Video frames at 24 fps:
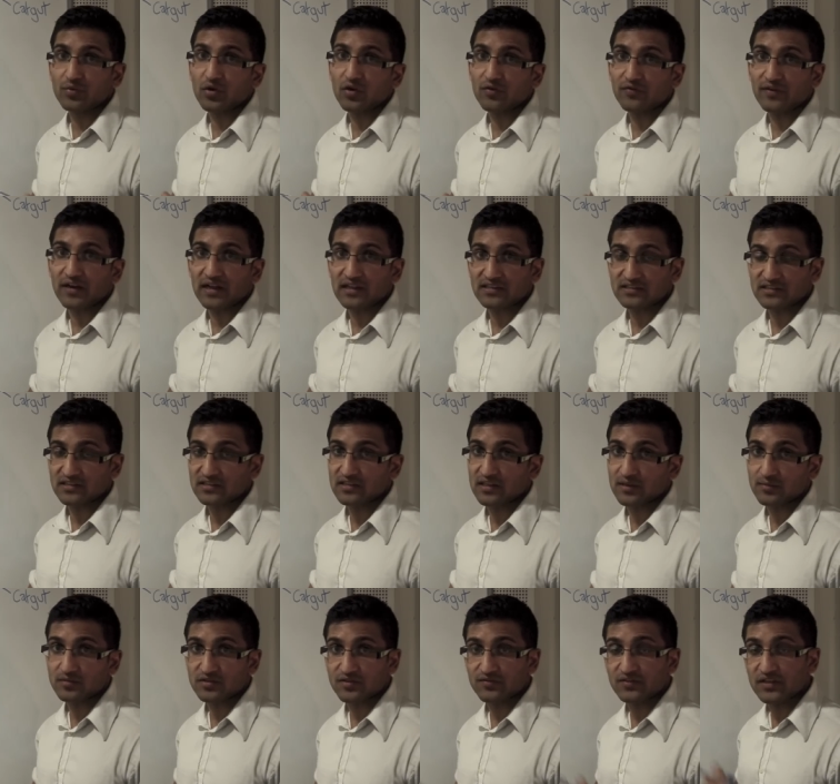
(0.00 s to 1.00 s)
profiles in
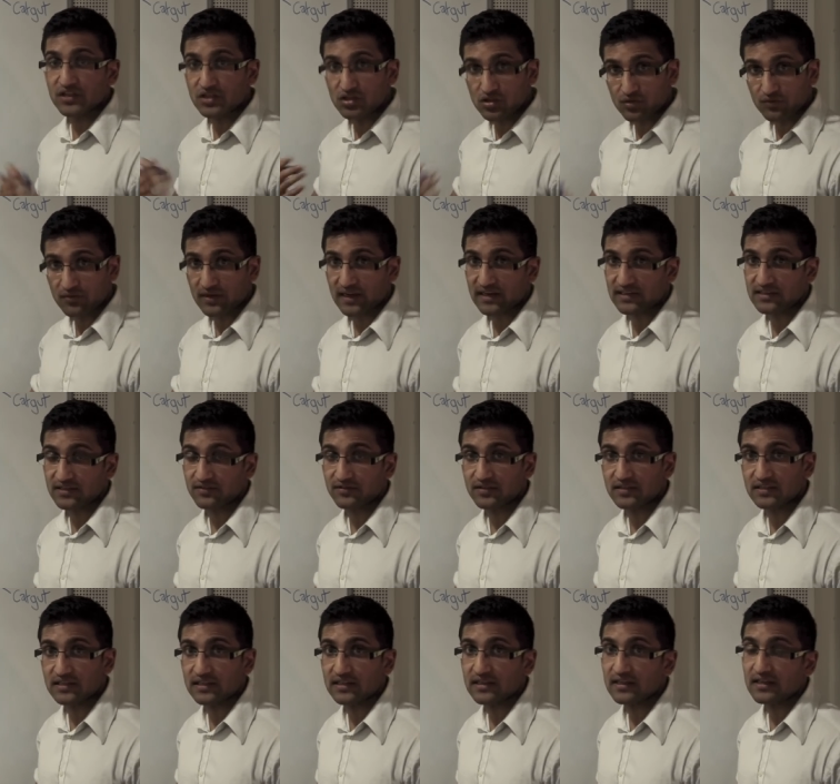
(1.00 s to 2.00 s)
terms of tissue
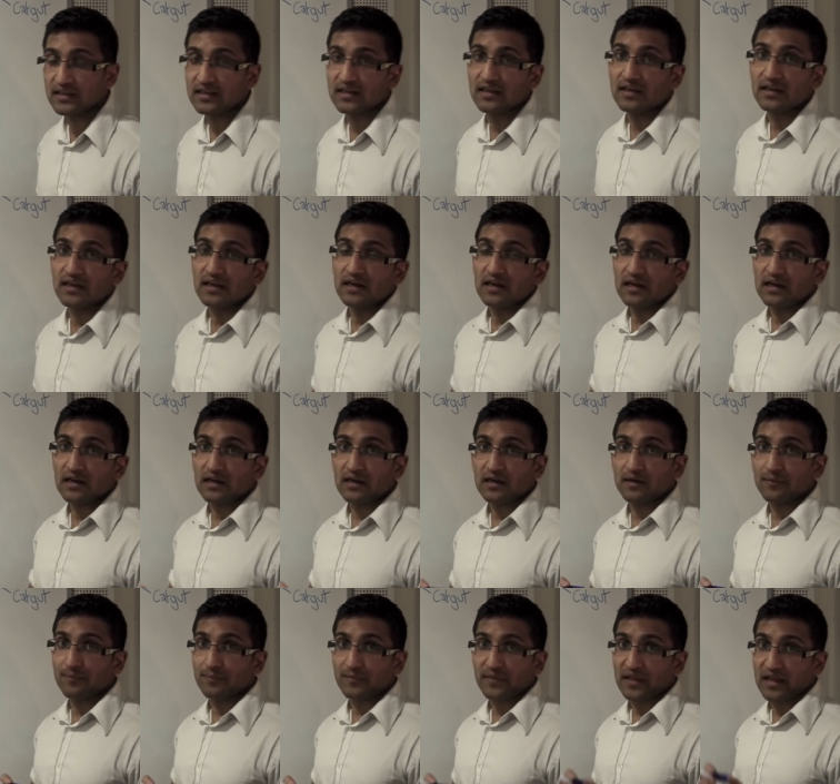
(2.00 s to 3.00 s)
reactivity
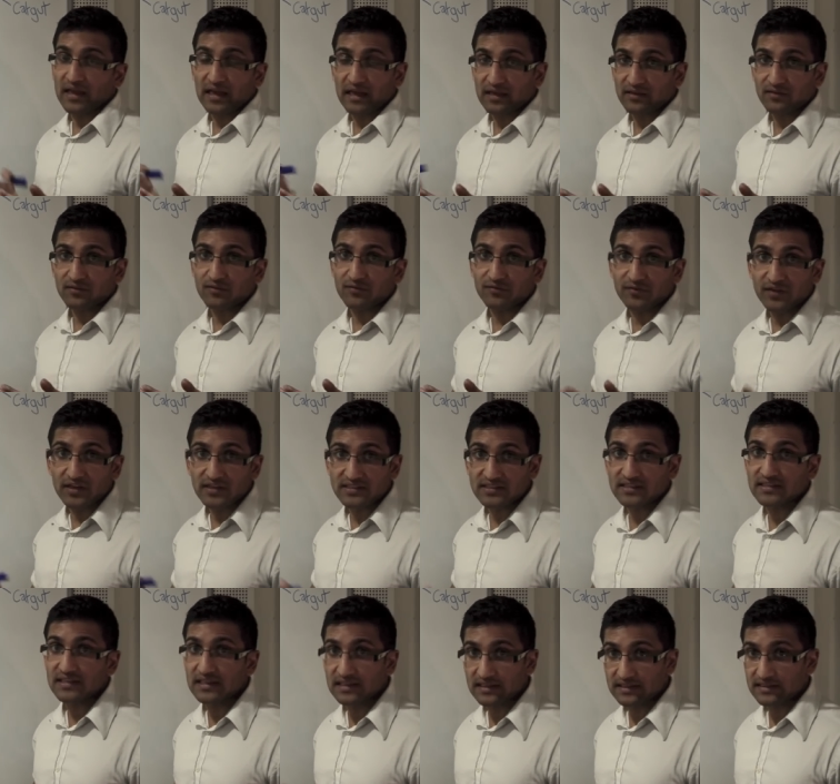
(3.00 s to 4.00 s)
um, and
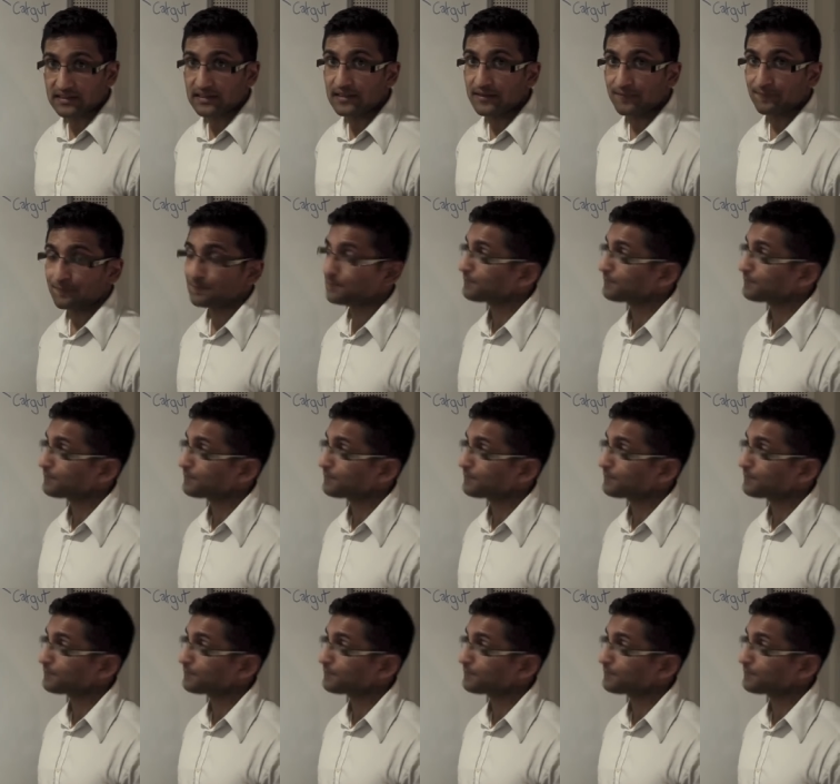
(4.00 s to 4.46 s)
versatility.